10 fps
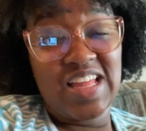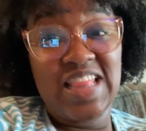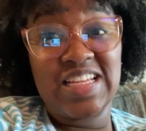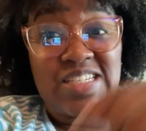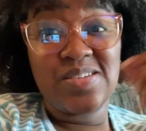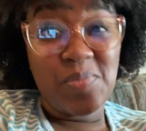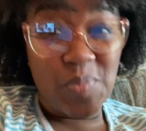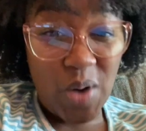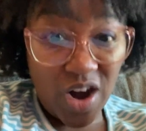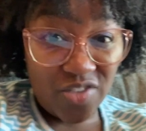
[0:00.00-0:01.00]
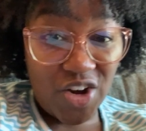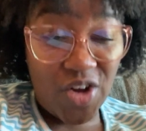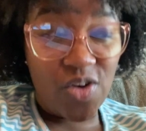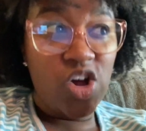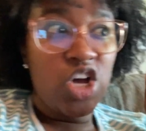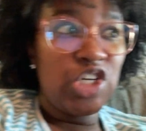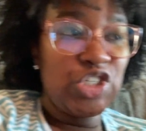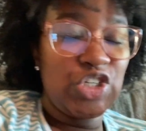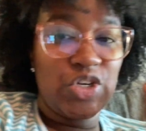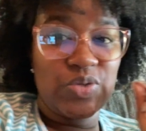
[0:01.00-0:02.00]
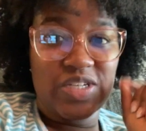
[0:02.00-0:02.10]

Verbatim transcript: And then tomorrow, your girl's